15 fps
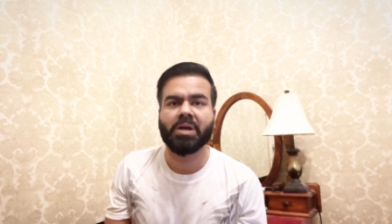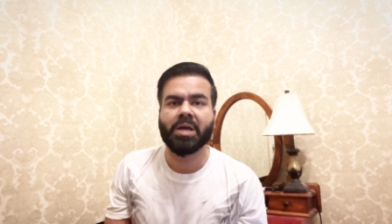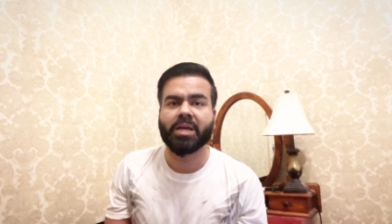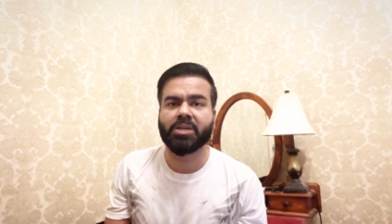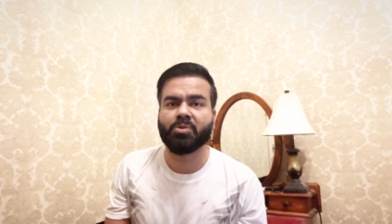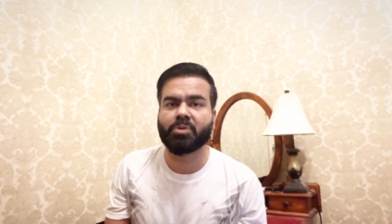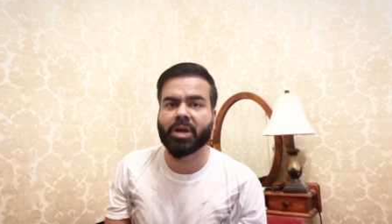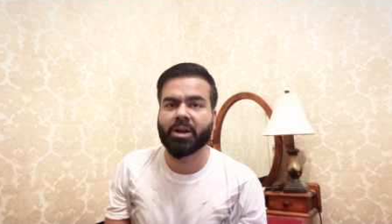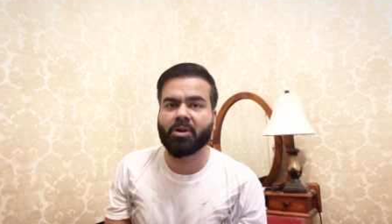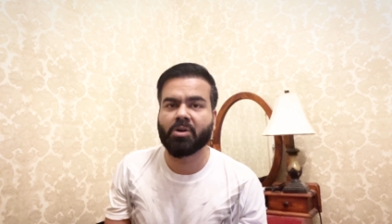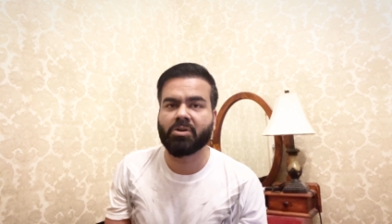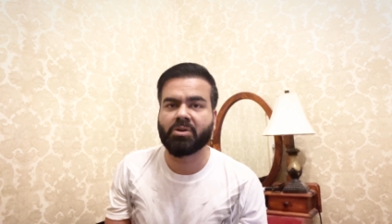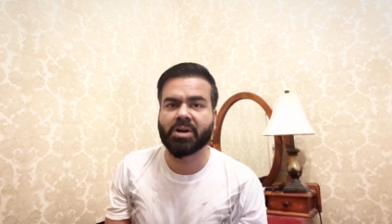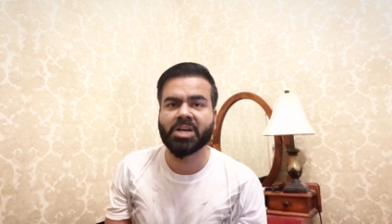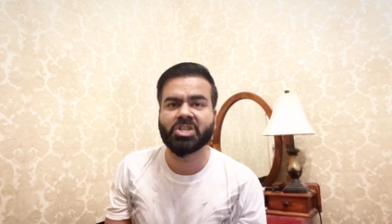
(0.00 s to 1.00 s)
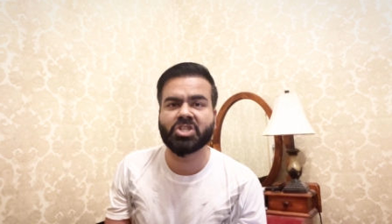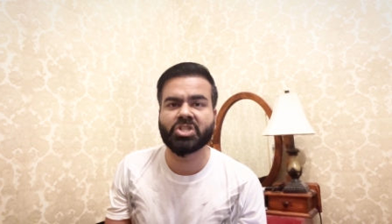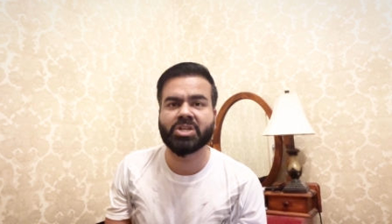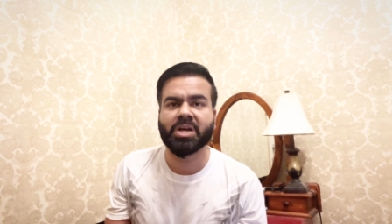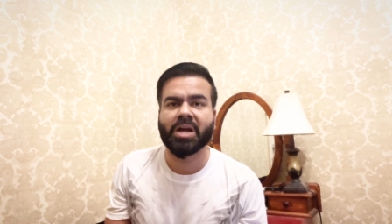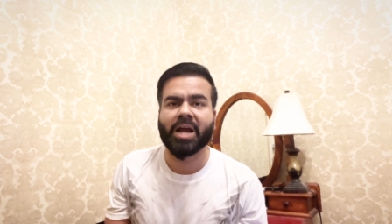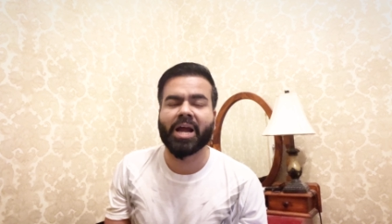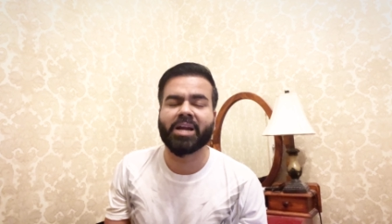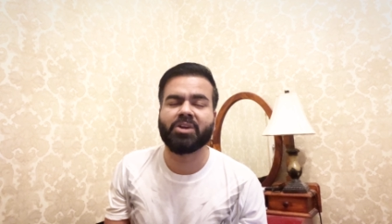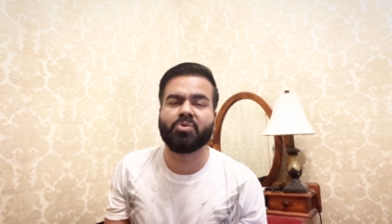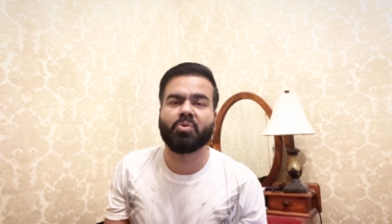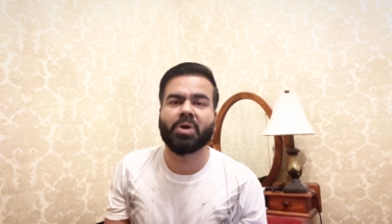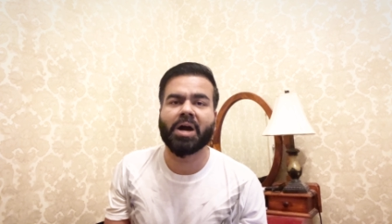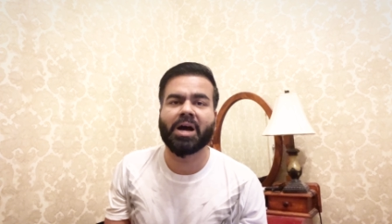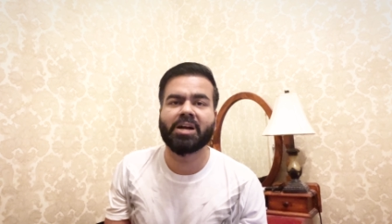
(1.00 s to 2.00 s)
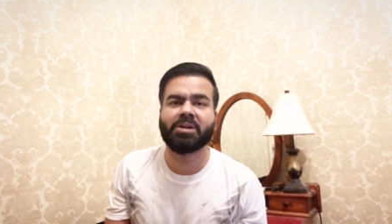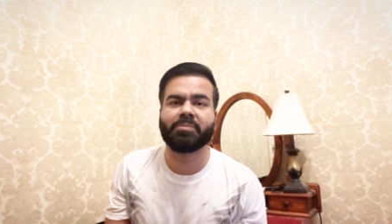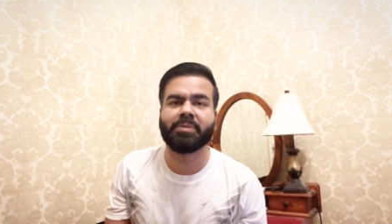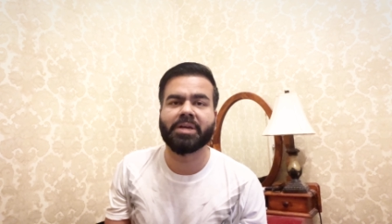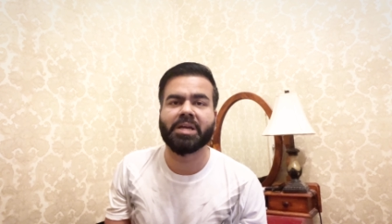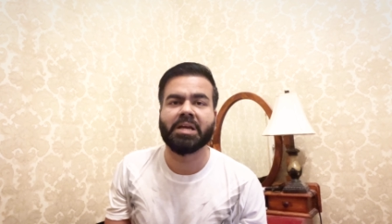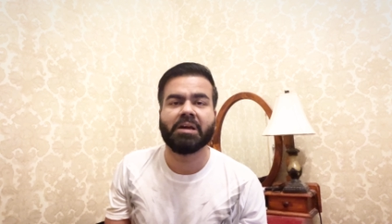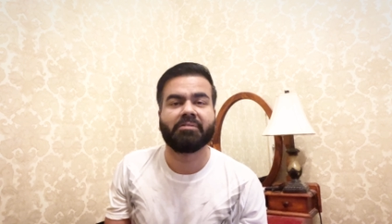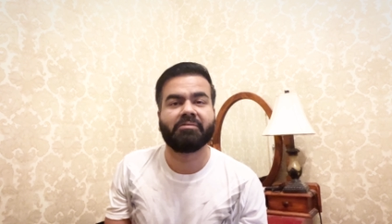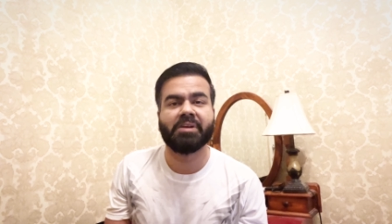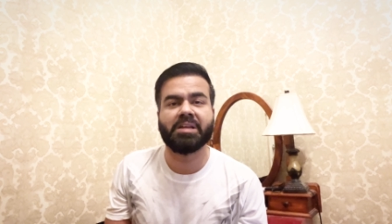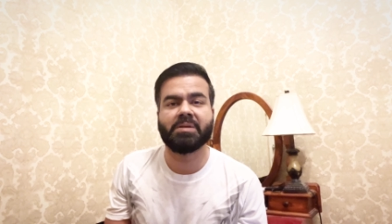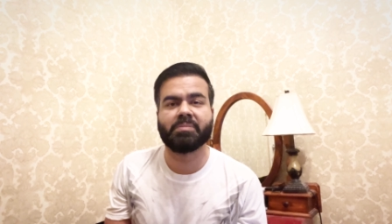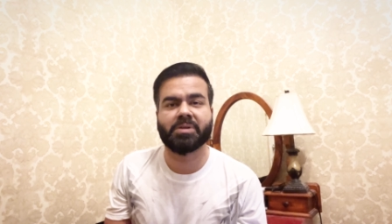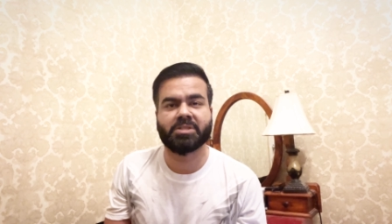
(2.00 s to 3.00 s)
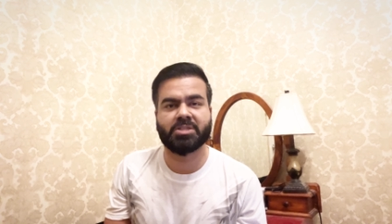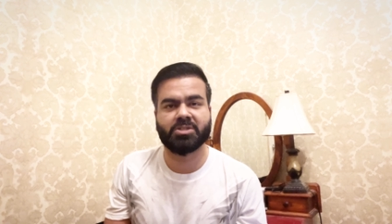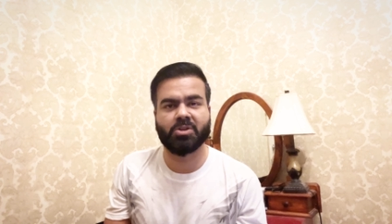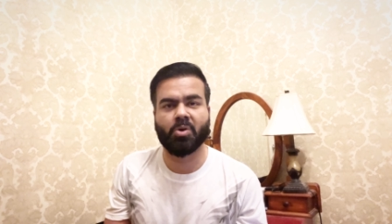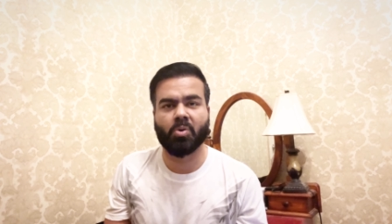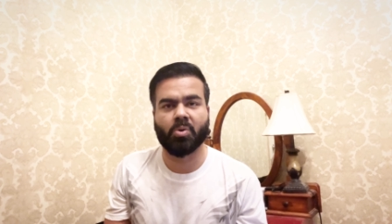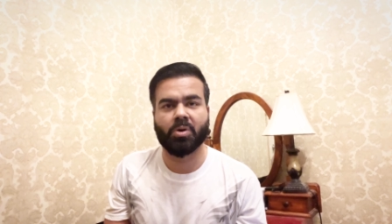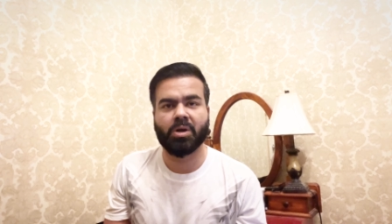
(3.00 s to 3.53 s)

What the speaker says: You cannot rush and you can't be very much slow.